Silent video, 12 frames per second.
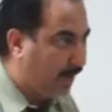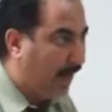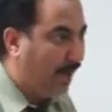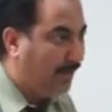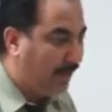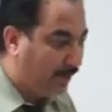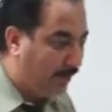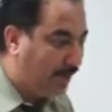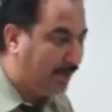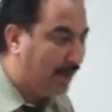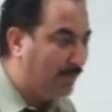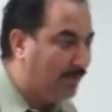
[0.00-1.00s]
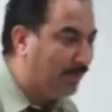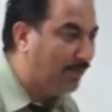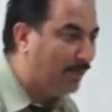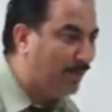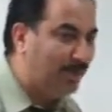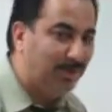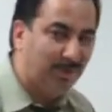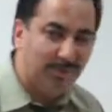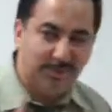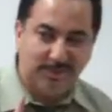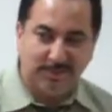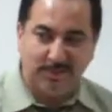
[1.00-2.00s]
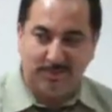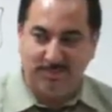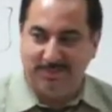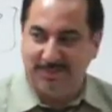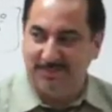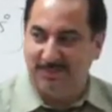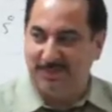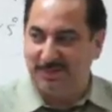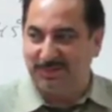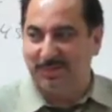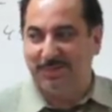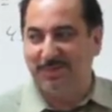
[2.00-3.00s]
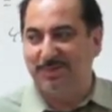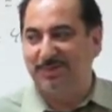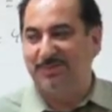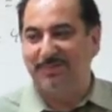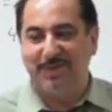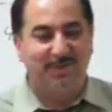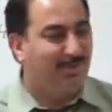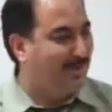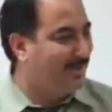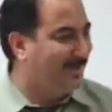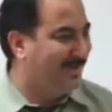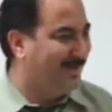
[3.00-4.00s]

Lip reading: And then when you come to the point, don't stop because you reduce V naught.